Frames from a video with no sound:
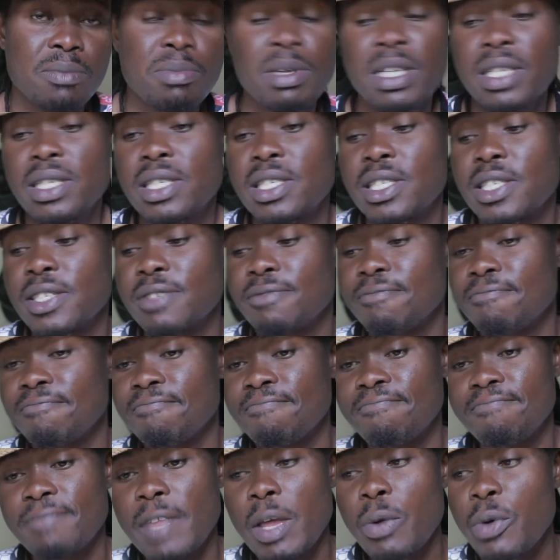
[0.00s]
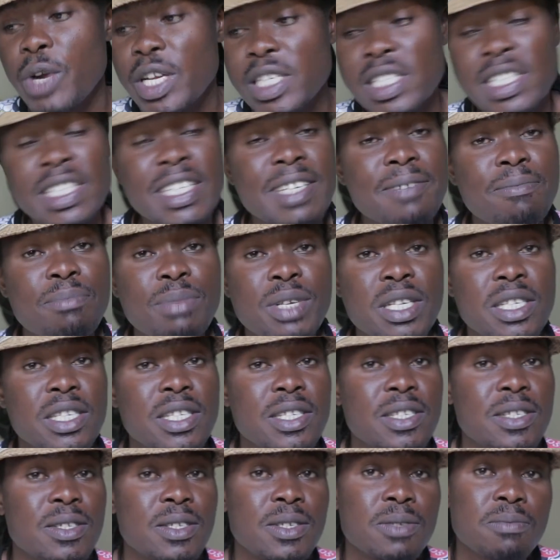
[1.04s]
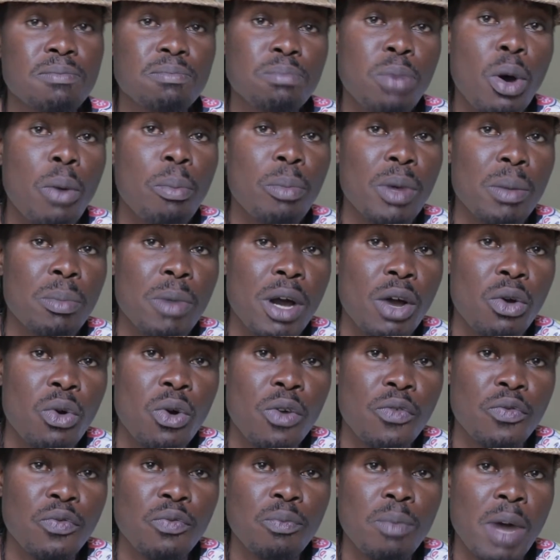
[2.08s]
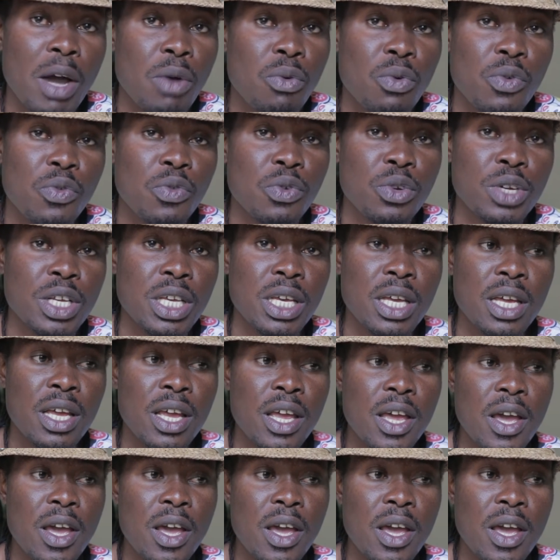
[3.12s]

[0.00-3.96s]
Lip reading: But rest in peace, Pombe Magufuli.